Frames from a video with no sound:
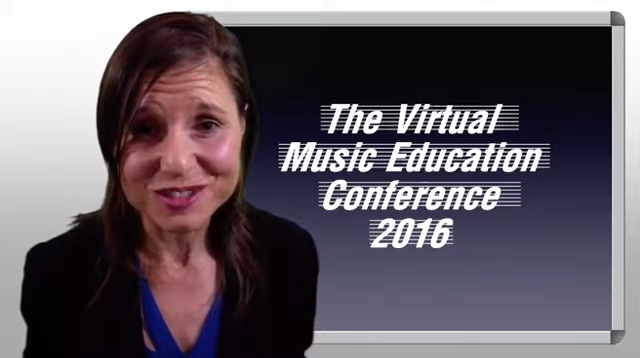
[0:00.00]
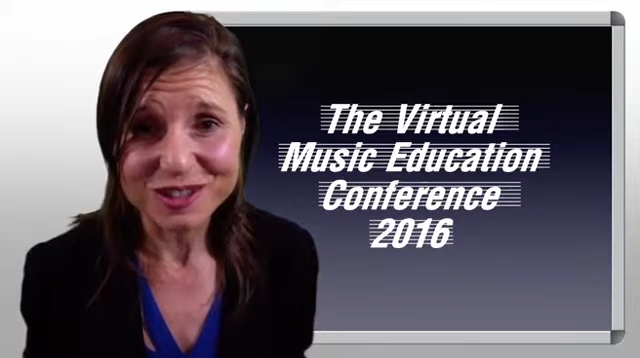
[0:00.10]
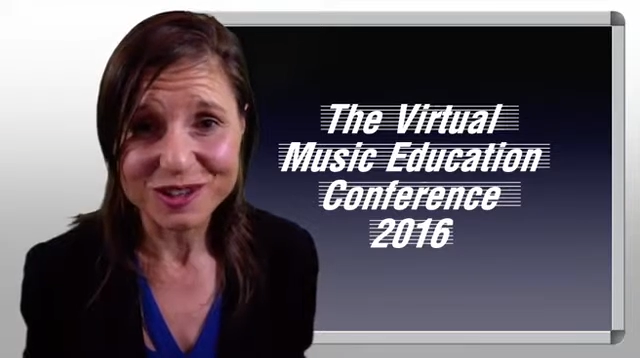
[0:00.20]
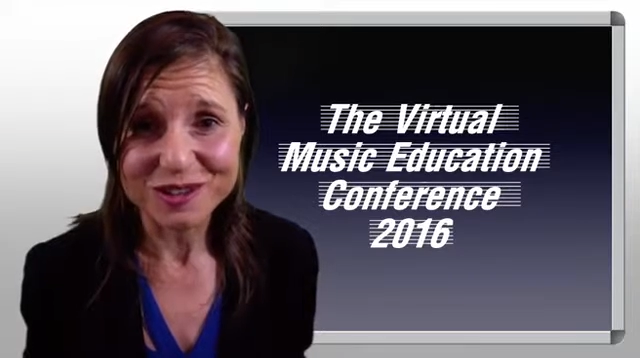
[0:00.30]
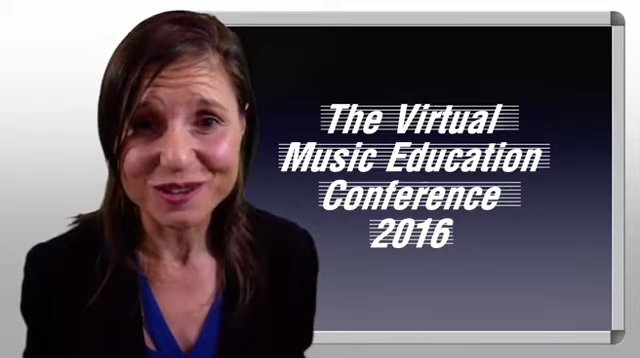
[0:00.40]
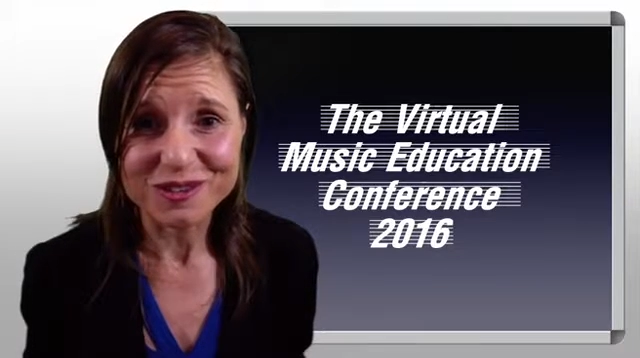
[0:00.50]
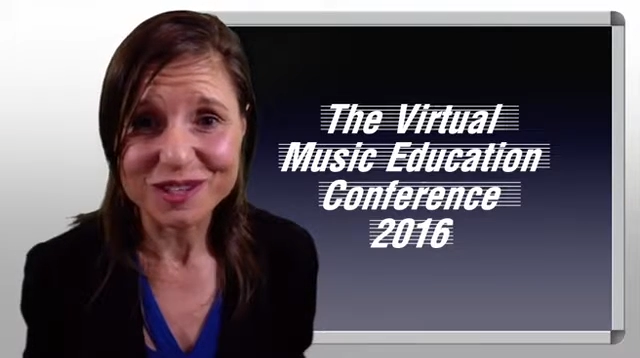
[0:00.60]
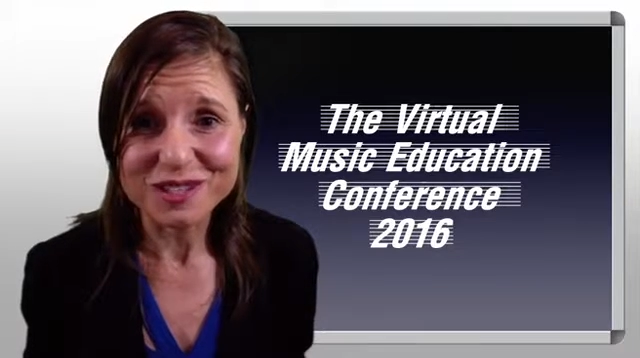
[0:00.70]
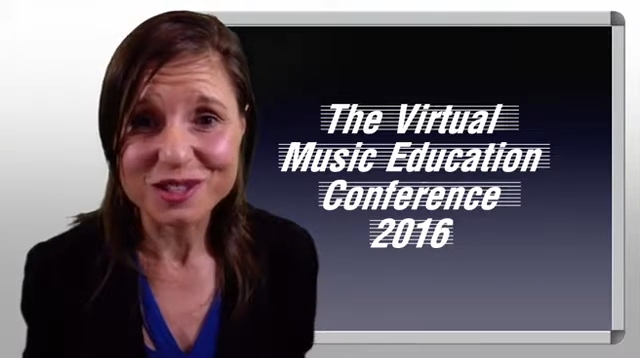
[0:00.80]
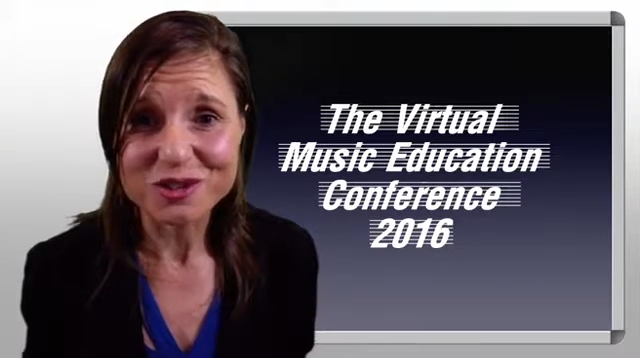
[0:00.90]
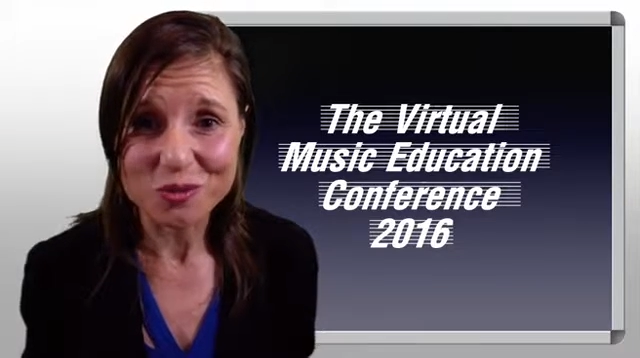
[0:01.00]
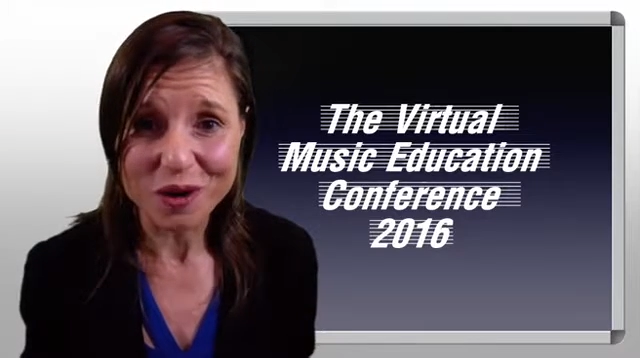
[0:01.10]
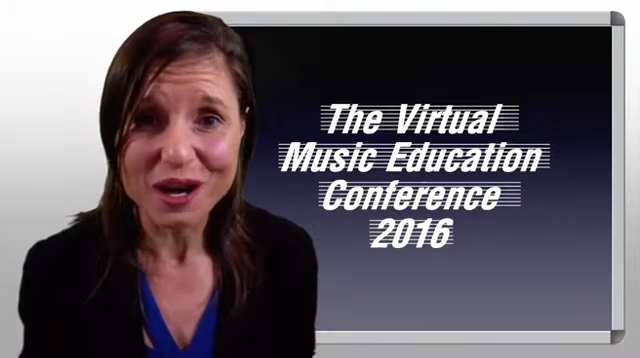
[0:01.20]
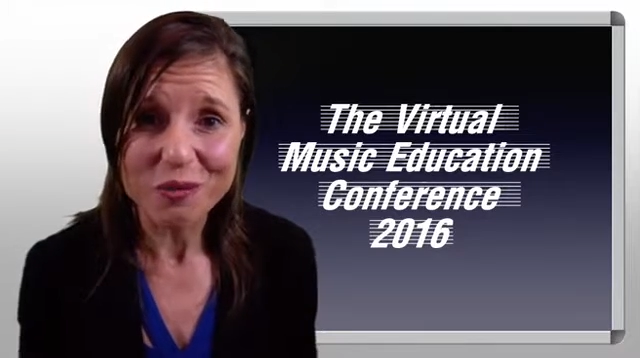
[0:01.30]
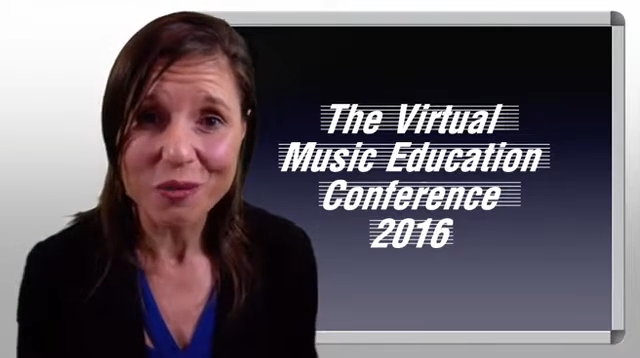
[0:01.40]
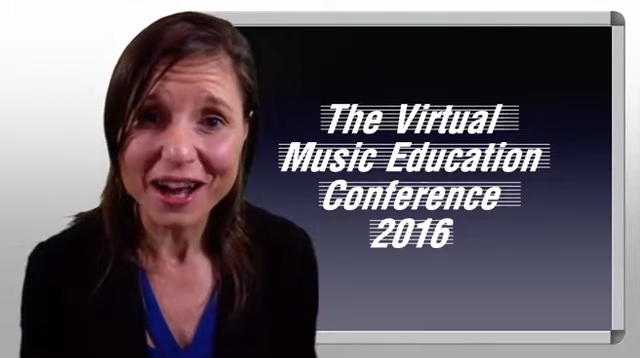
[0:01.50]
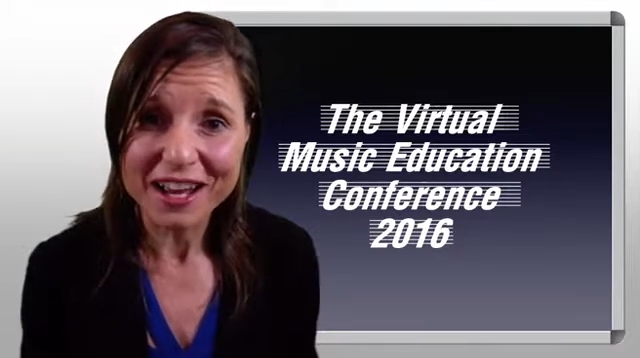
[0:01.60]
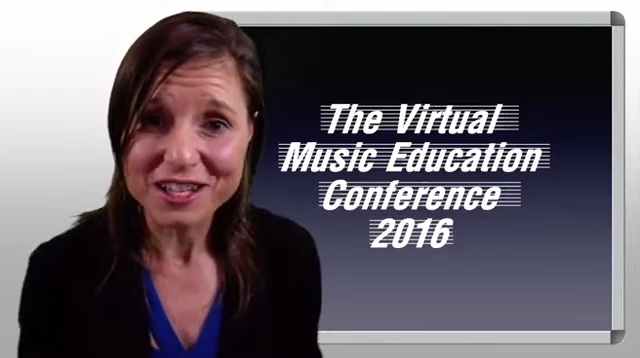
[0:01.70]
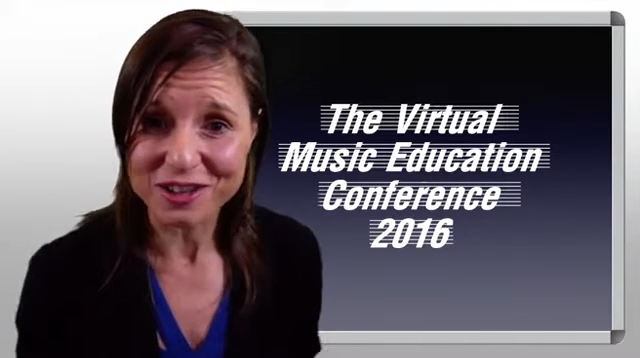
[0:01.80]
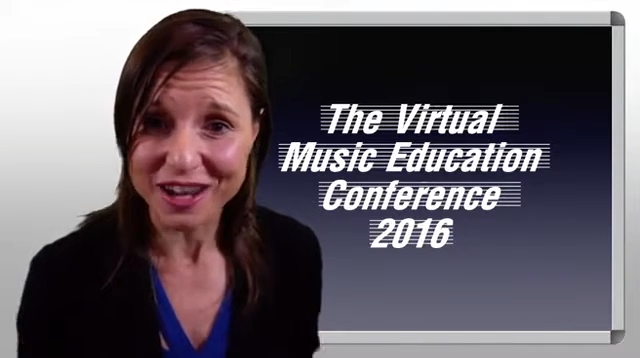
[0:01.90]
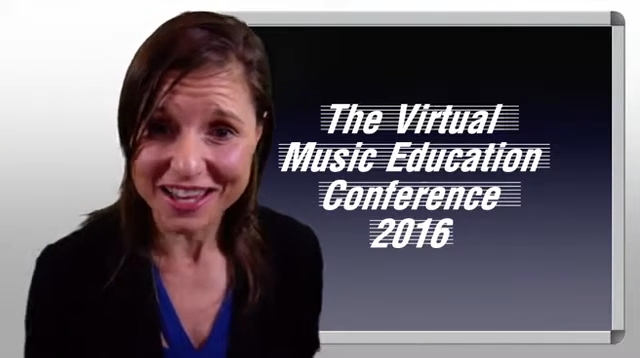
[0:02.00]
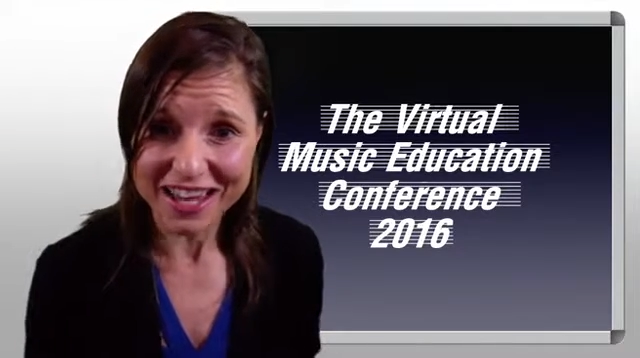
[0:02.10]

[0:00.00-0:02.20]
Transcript: So this is a great way to